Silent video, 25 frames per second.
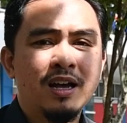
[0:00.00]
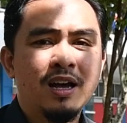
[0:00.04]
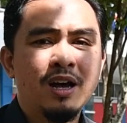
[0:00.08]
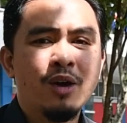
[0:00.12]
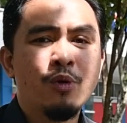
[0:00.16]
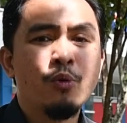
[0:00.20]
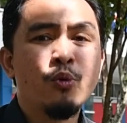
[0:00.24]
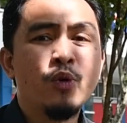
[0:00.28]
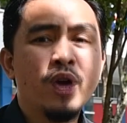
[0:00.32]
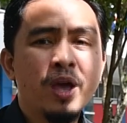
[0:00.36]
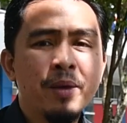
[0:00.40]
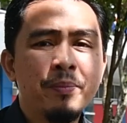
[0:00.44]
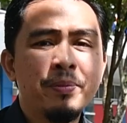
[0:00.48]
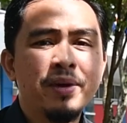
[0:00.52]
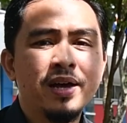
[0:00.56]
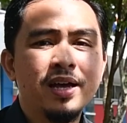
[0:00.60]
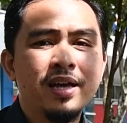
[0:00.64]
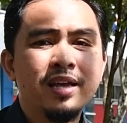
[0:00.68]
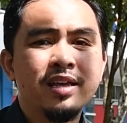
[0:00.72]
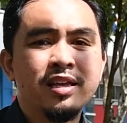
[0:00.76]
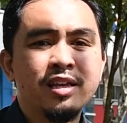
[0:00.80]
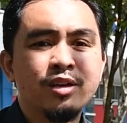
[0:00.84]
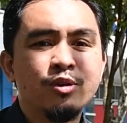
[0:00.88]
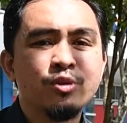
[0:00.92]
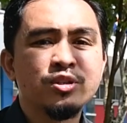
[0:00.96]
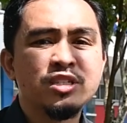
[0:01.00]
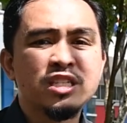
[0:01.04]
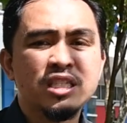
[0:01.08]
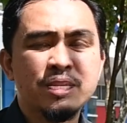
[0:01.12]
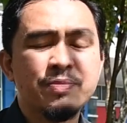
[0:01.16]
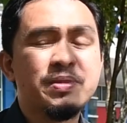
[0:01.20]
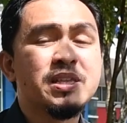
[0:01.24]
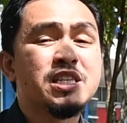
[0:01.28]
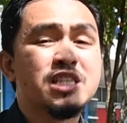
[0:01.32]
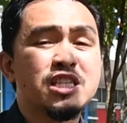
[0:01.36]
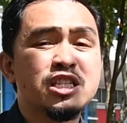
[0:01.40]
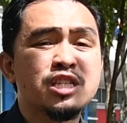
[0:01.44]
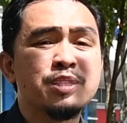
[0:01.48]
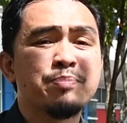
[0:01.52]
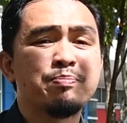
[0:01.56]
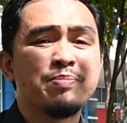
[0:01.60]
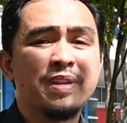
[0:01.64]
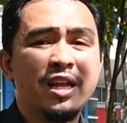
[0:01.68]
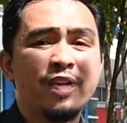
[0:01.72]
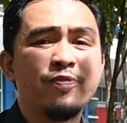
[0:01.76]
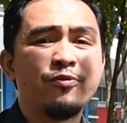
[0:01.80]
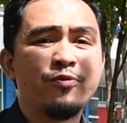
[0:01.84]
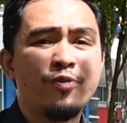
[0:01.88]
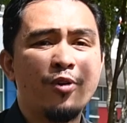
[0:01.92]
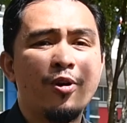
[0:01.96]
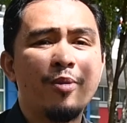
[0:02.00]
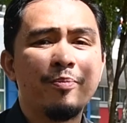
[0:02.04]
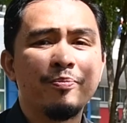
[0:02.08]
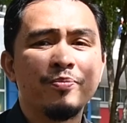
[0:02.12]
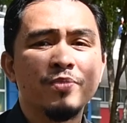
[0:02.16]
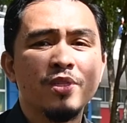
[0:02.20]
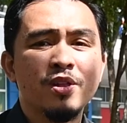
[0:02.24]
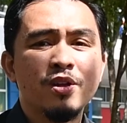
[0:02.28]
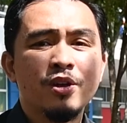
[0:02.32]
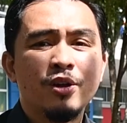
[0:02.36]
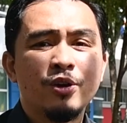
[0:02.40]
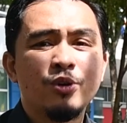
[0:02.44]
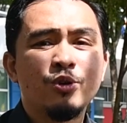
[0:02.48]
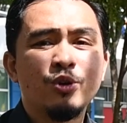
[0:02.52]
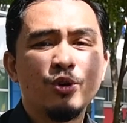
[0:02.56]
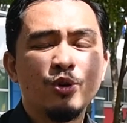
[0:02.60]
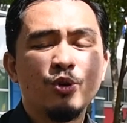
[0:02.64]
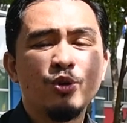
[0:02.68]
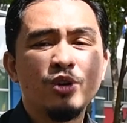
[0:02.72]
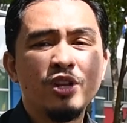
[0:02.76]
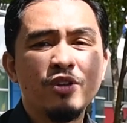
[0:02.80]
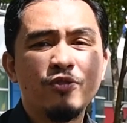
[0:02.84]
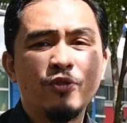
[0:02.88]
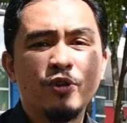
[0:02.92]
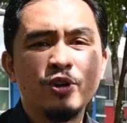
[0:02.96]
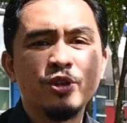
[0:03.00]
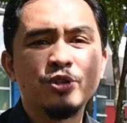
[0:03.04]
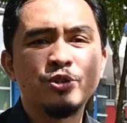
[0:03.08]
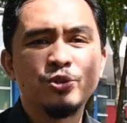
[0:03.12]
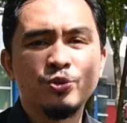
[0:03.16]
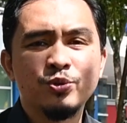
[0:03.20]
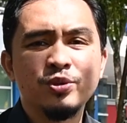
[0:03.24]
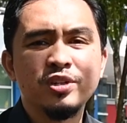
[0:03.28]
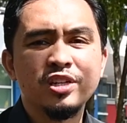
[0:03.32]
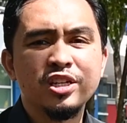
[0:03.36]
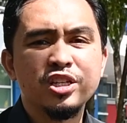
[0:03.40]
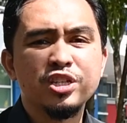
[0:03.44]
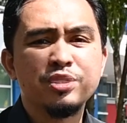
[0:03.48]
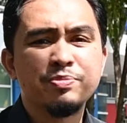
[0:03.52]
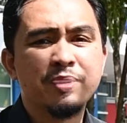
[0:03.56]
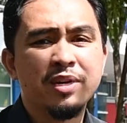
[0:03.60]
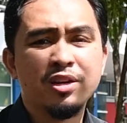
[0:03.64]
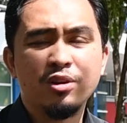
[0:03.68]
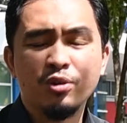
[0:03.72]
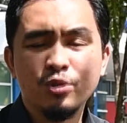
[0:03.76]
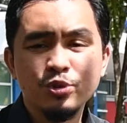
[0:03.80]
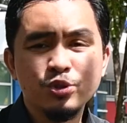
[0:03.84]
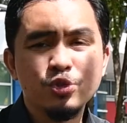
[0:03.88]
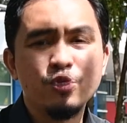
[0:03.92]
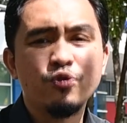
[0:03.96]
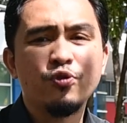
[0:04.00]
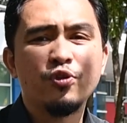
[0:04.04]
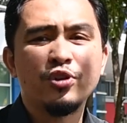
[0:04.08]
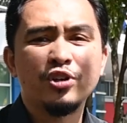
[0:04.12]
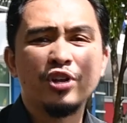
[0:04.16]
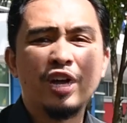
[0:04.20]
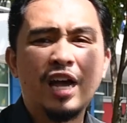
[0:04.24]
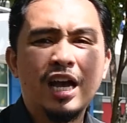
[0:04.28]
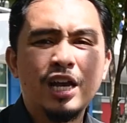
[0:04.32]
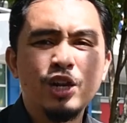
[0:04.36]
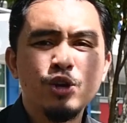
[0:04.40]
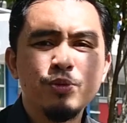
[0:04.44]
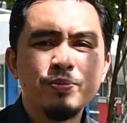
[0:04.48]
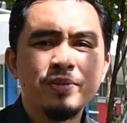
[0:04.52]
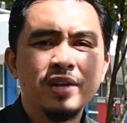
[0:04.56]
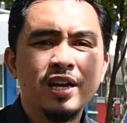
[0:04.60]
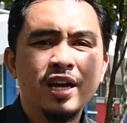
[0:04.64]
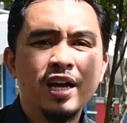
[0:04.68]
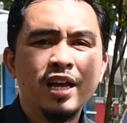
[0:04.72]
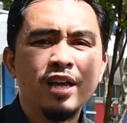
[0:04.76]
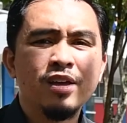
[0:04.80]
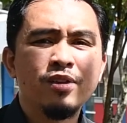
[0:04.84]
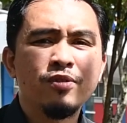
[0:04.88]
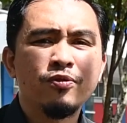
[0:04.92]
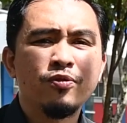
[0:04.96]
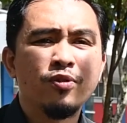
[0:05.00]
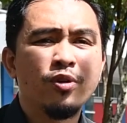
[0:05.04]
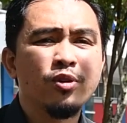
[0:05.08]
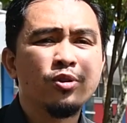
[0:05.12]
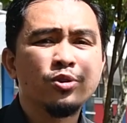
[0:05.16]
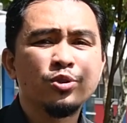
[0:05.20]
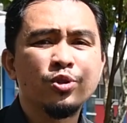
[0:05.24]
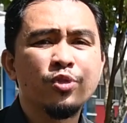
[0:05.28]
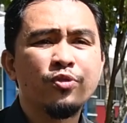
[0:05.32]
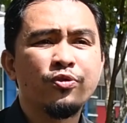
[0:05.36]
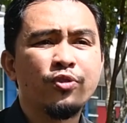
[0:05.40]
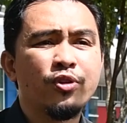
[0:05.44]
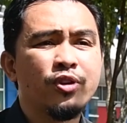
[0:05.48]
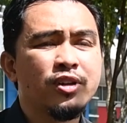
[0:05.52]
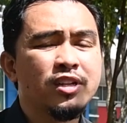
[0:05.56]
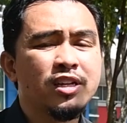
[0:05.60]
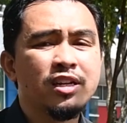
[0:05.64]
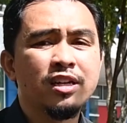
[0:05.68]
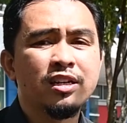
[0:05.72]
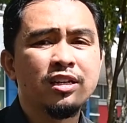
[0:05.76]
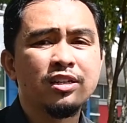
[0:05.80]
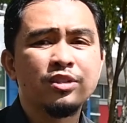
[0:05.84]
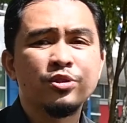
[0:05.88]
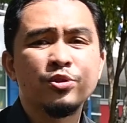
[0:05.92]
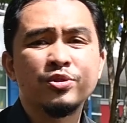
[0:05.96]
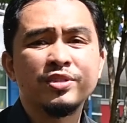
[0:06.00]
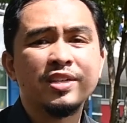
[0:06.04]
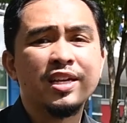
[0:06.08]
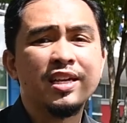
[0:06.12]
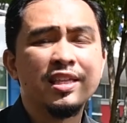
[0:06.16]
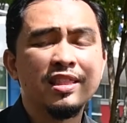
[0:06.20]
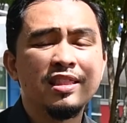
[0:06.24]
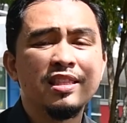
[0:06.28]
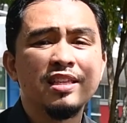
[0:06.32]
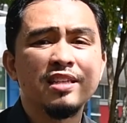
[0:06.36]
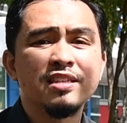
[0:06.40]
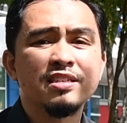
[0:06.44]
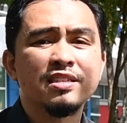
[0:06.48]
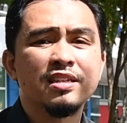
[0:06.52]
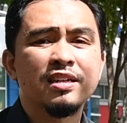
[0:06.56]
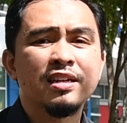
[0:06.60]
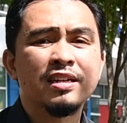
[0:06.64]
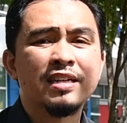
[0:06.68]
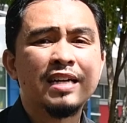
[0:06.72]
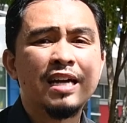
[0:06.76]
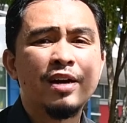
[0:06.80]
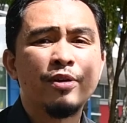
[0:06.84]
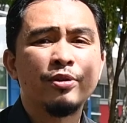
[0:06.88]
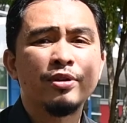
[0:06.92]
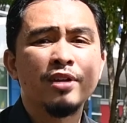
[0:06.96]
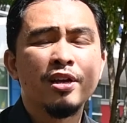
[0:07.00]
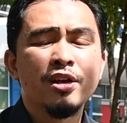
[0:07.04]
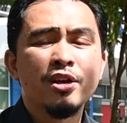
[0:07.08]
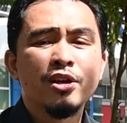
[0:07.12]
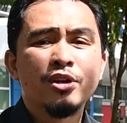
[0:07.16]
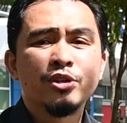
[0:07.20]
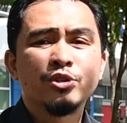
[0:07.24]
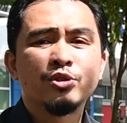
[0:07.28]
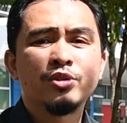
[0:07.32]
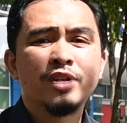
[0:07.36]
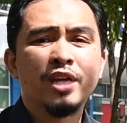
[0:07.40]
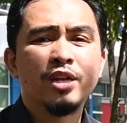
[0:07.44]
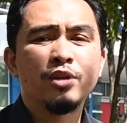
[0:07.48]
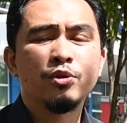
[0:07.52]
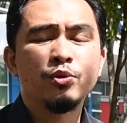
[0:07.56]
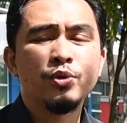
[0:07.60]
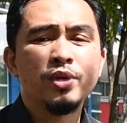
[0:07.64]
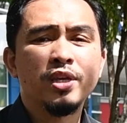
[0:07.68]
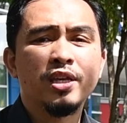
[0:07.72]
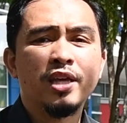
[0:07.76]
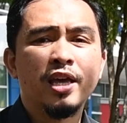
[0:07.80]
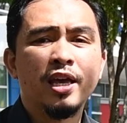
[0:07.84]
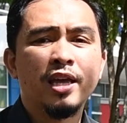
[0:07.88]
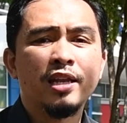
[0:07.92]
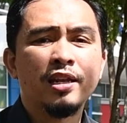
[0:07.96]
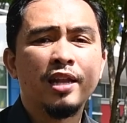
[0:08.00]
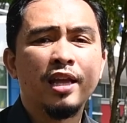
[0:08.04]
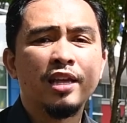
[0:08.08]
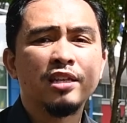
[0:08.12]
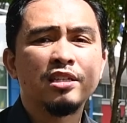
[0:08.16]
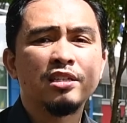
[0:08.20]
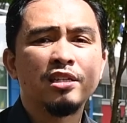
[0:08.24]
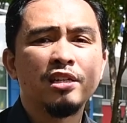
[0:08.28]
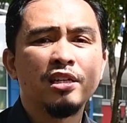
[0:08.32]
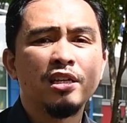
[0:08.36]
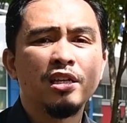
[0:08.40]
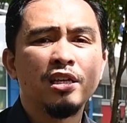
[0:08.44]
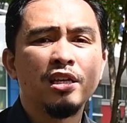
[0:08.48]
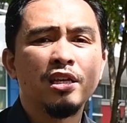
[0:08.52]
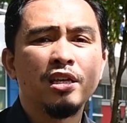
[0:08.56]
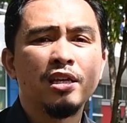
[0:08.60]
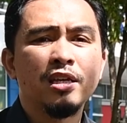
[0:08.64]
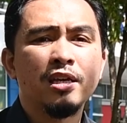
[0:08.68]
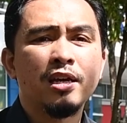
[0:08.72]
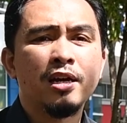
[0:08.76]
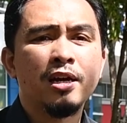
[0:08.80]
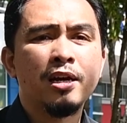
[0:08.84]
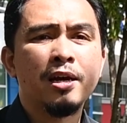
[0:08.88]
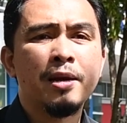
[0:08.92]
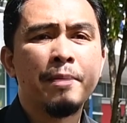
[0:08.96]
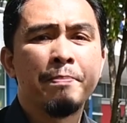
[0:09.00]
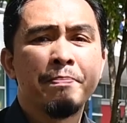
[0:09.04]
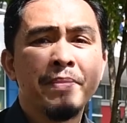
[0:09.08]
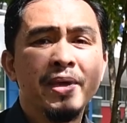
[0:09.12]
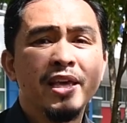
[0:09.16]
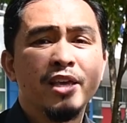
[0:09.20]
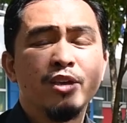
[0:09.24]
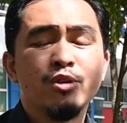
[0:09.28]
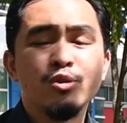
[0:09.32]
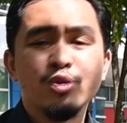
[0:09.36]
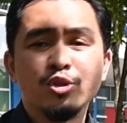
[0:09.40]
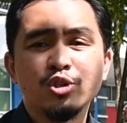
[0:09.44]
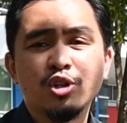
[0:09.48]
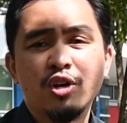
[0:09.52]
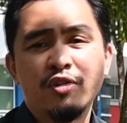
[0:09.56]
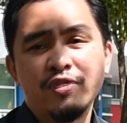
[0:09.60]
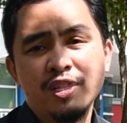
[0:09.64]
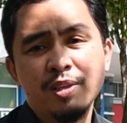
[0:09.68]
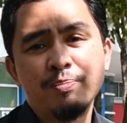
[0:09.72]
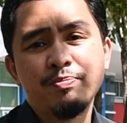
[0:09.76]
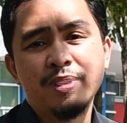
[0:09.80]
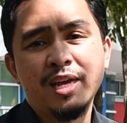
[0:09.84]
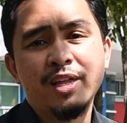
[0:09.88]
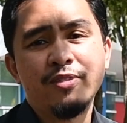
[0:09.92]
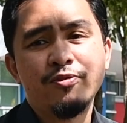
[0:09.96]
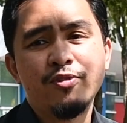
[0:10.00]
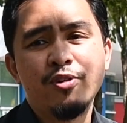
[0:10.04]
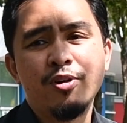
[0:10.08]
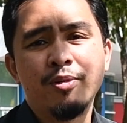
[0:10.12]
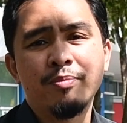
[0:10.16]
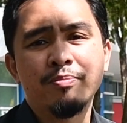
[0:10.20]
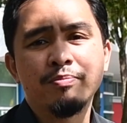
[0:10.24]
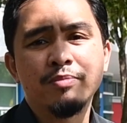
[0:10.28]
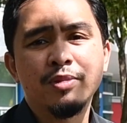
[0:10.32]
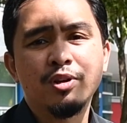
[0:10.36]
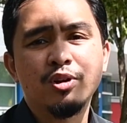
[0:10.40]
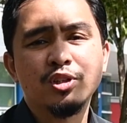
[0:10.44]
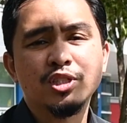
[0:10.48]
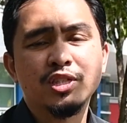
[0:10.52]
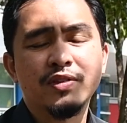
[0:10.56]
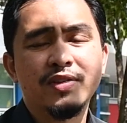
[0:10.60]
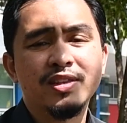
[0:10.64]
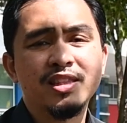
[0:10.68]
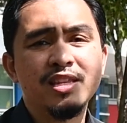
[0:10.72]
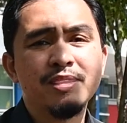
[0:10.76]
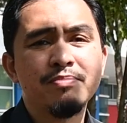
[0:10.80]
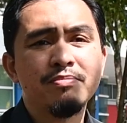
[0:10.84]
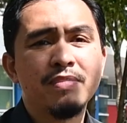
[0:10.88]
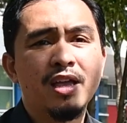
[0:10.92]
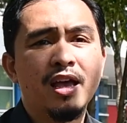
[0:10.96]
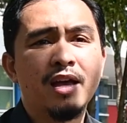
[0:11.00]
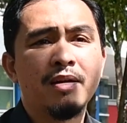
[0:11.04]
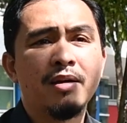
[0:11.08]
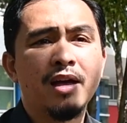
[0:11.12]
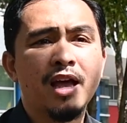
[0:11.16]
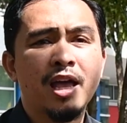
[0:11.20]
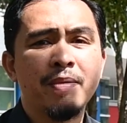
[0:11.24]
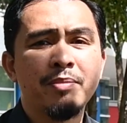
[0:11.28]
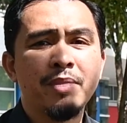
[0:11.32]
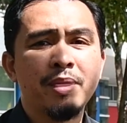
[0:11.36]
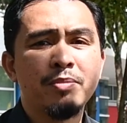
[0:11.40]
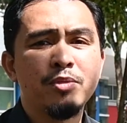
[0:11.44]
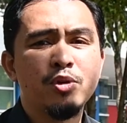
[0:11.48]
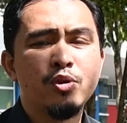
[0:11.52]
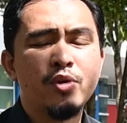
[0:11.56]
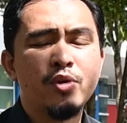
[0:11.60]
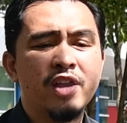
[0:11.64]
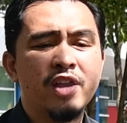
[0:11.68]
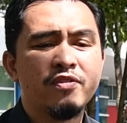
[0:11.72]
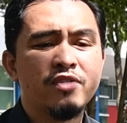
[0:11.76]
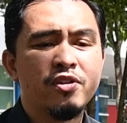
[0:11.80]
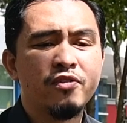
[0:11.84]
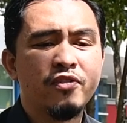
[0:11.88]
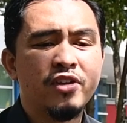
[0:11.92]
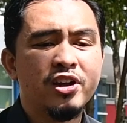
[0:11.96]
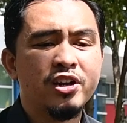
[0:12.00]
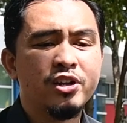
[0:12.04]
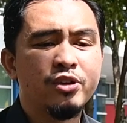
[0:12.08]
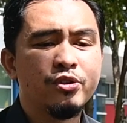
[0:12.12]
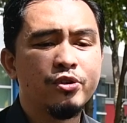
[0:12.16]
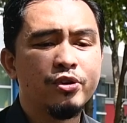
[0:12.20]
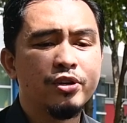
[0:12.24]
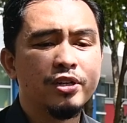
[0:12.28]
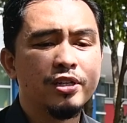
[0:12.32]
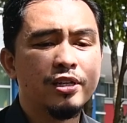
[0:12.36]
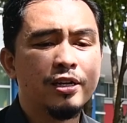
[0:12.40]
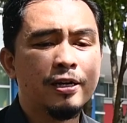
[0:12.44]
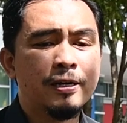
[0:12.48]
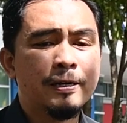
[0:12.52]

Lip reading: whereby ecosystem is a platform not only for the students but also for the alumni, also for the societies around, so that we can actually make use of the platform. Because I think MMU a very good